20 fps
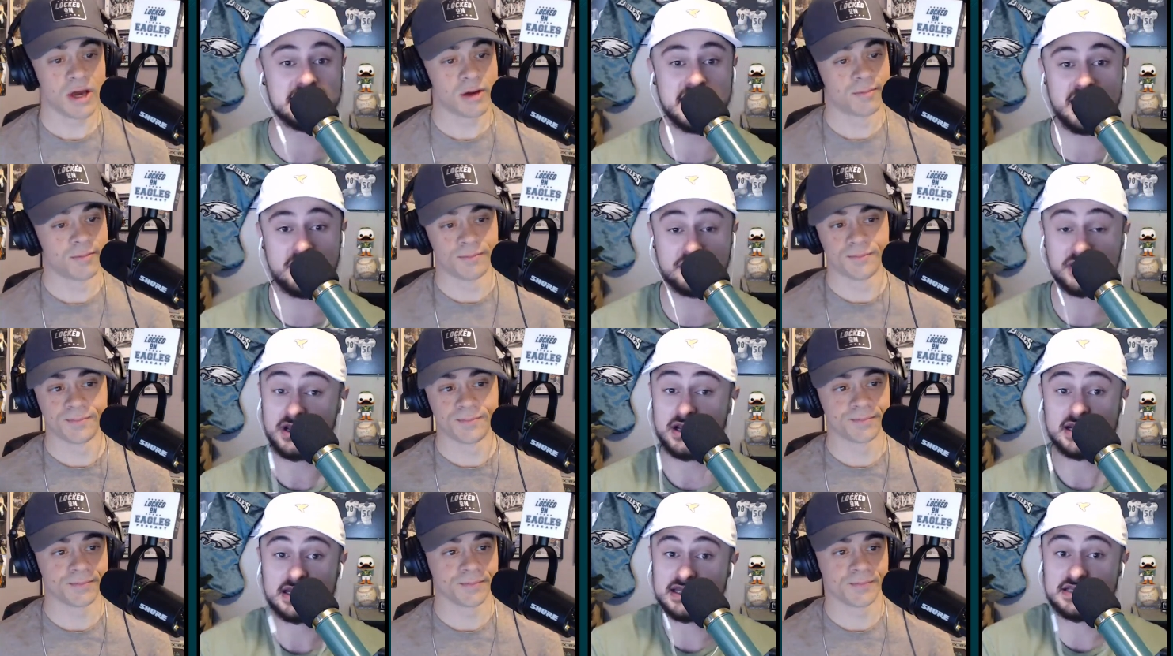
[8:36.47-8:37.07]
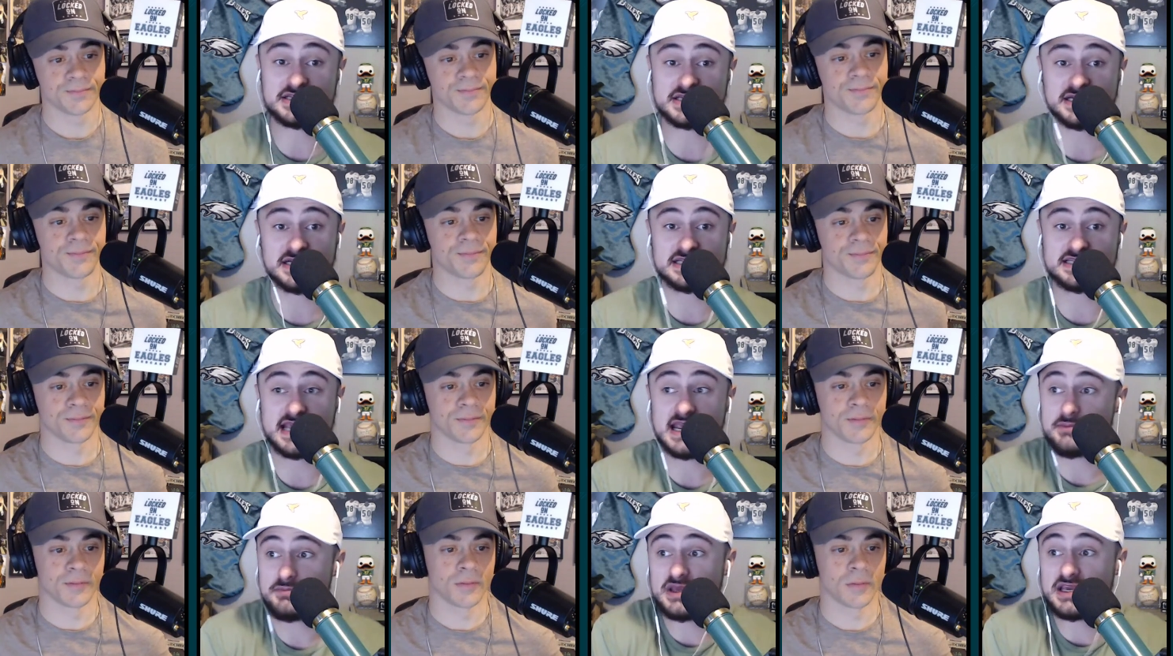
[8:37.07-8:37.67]
Speaker 1: down, he's going to
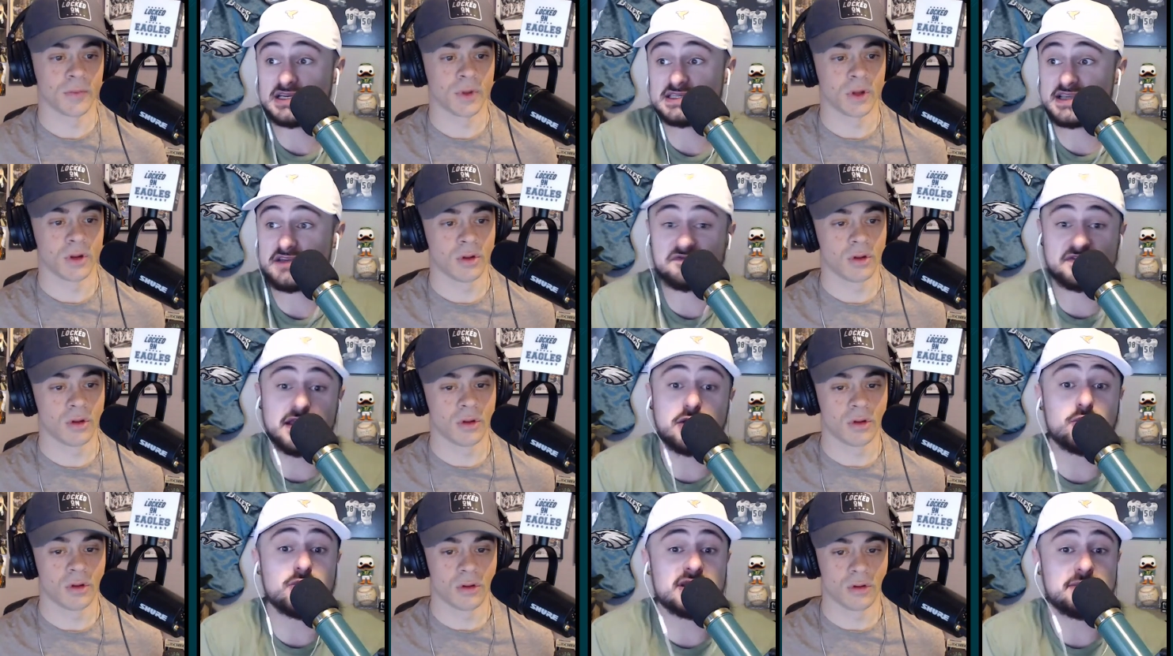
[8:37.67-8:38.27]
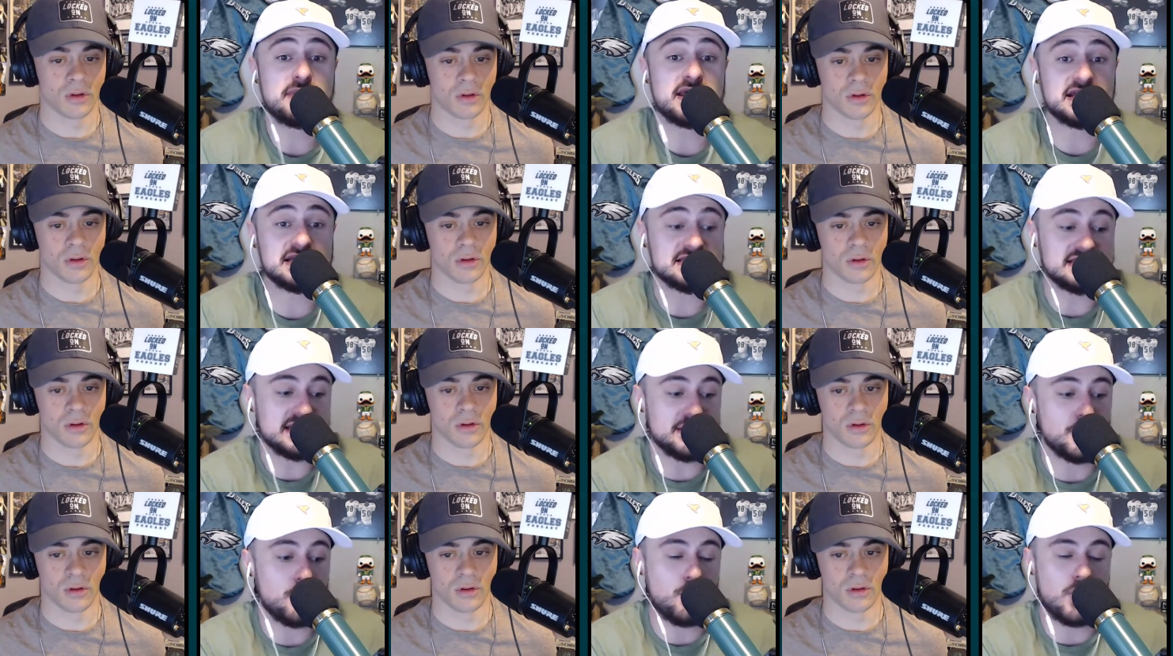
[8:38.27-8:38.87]
take. Because if there would have been a
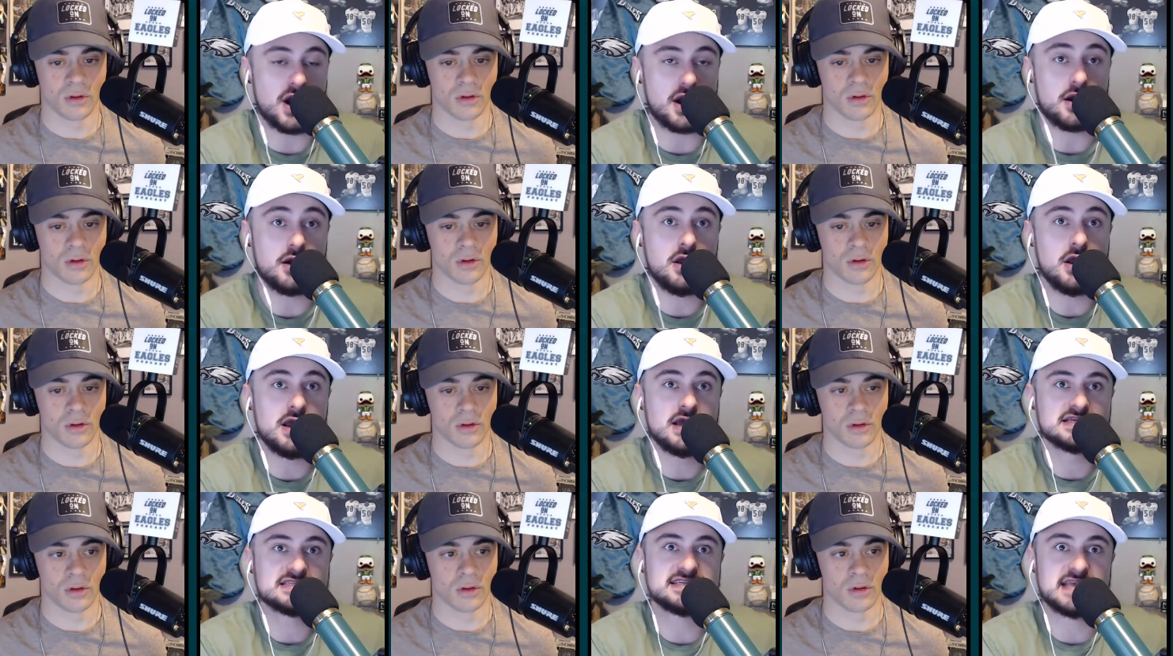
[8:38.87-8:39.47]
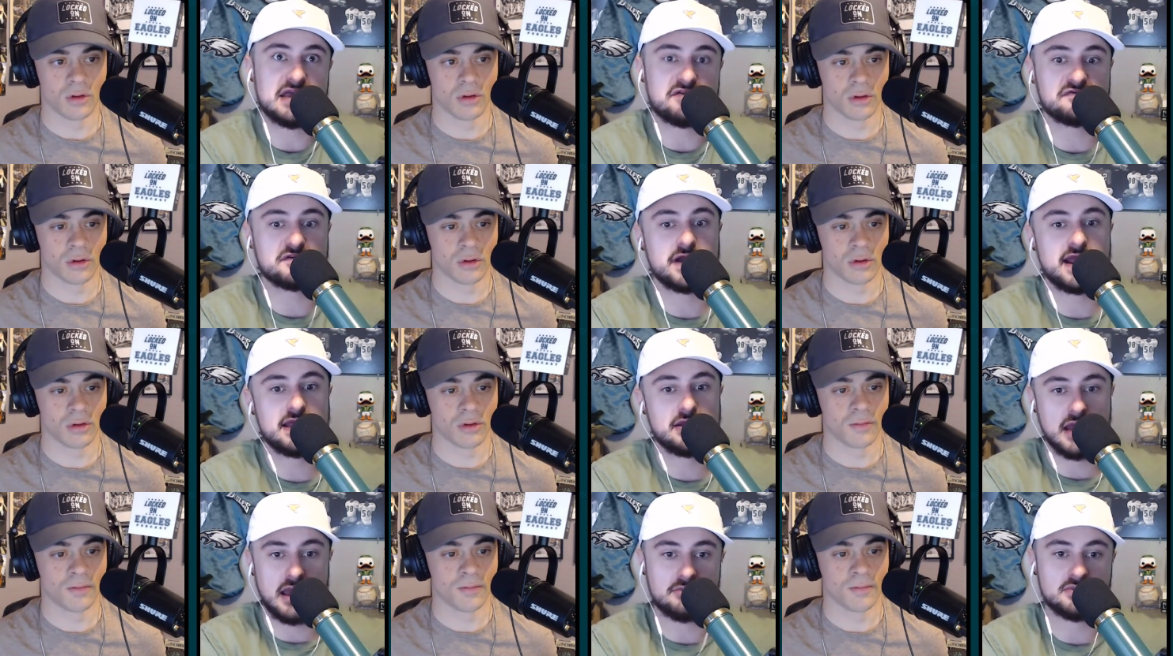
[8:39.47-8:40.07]
deal where San
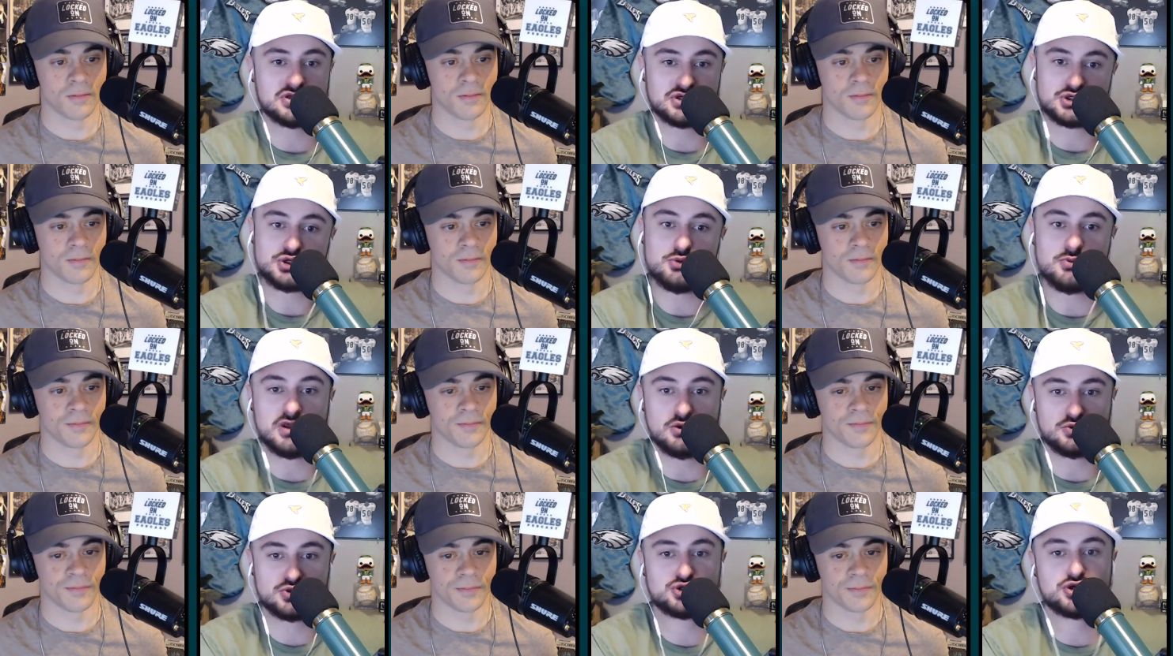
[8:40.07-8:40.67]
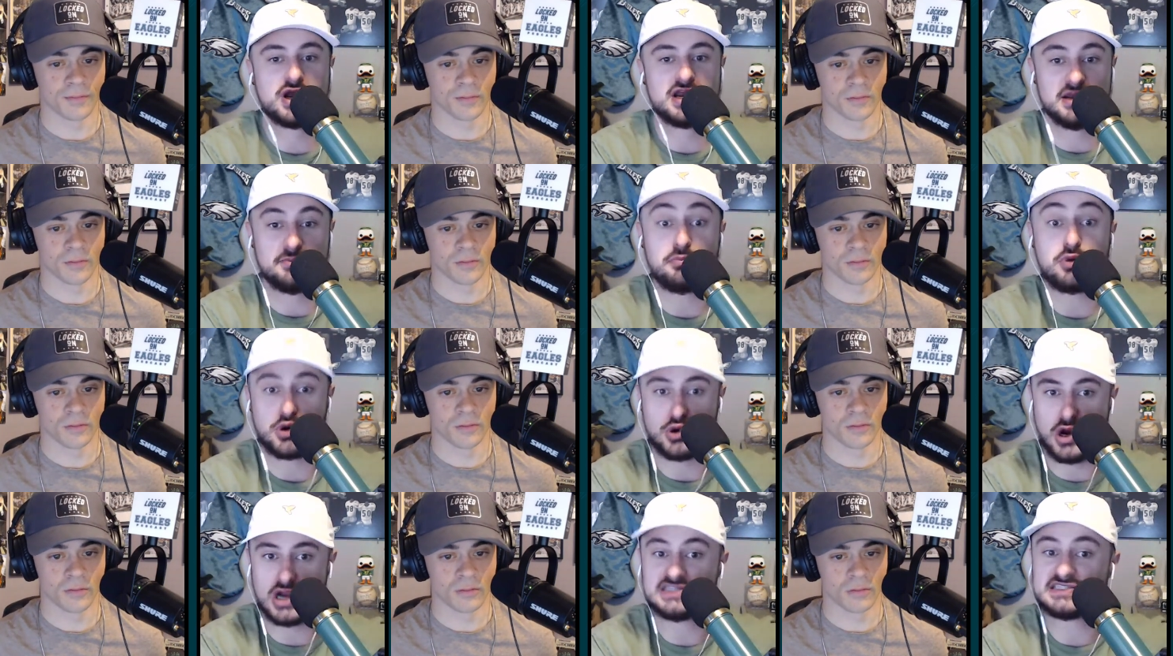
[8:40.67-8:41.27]
Fran, I'm assuming, was trying to
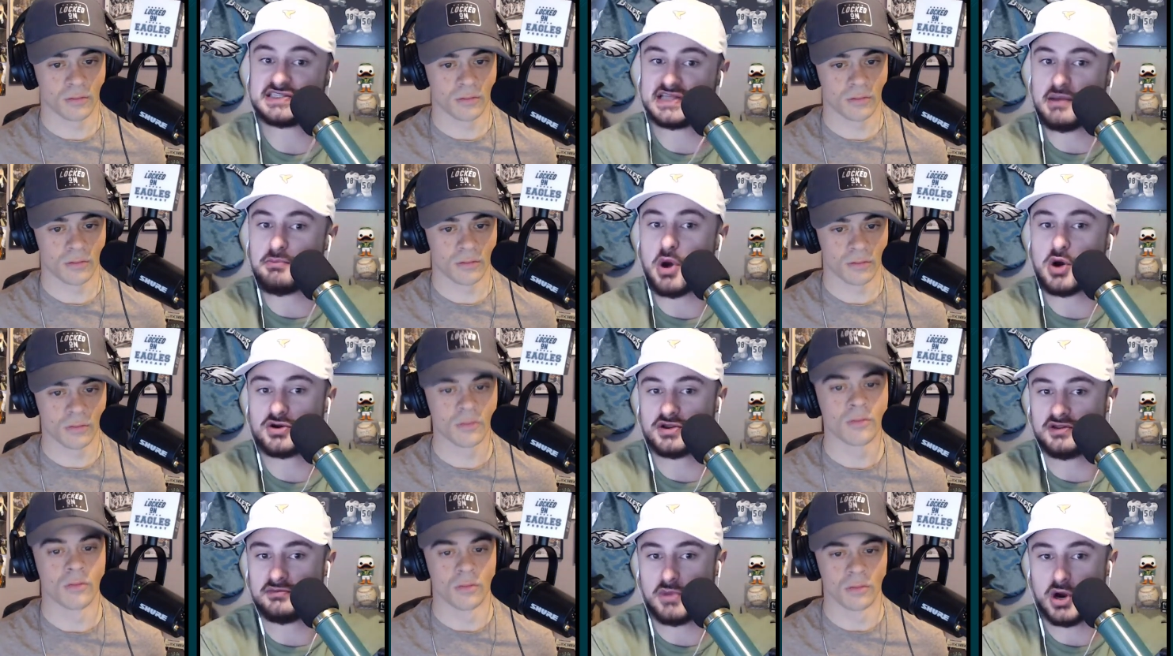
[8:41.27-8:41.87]
price them out of the